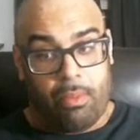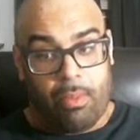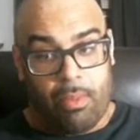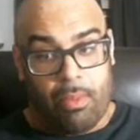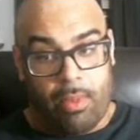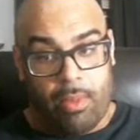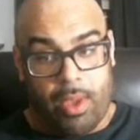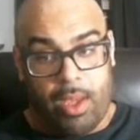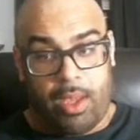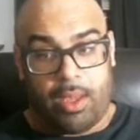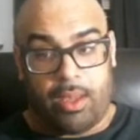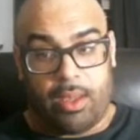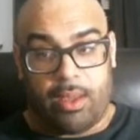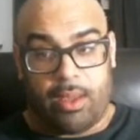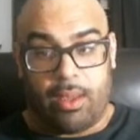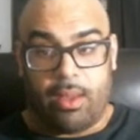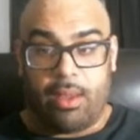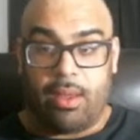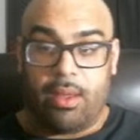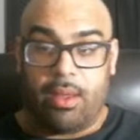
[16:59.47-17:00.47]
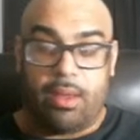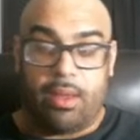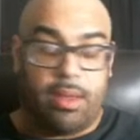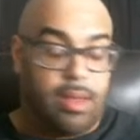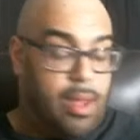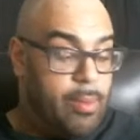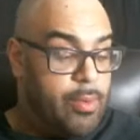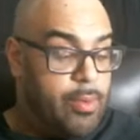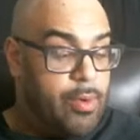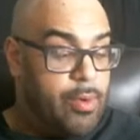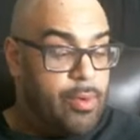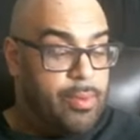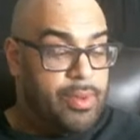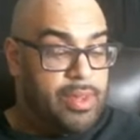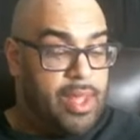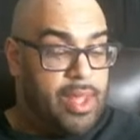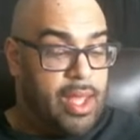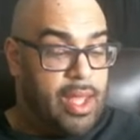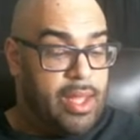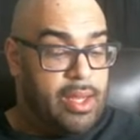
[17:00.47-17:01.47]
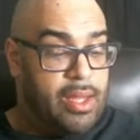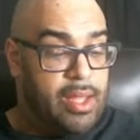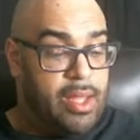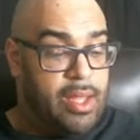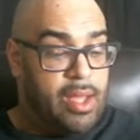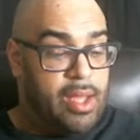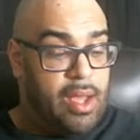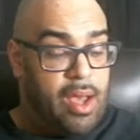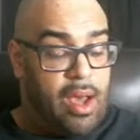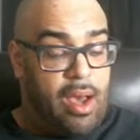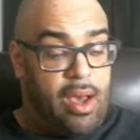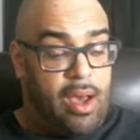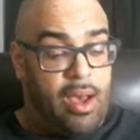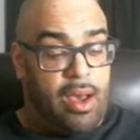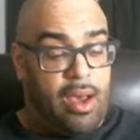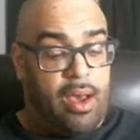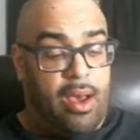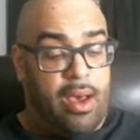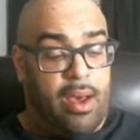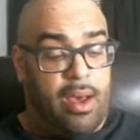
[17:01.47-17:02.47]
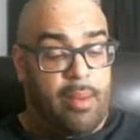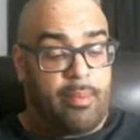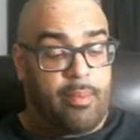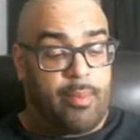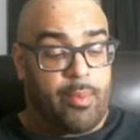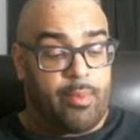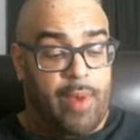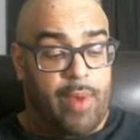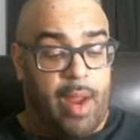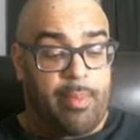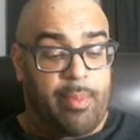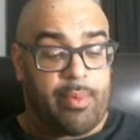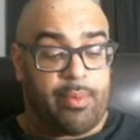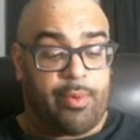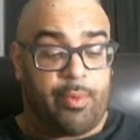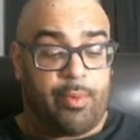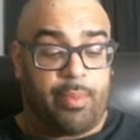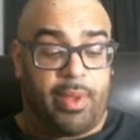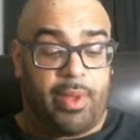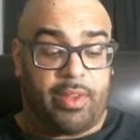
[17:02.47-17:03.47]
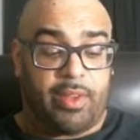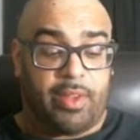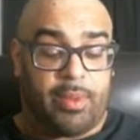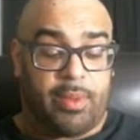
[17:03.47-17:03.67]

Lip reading: hey, I'm cool with that. Robert Roode picks up the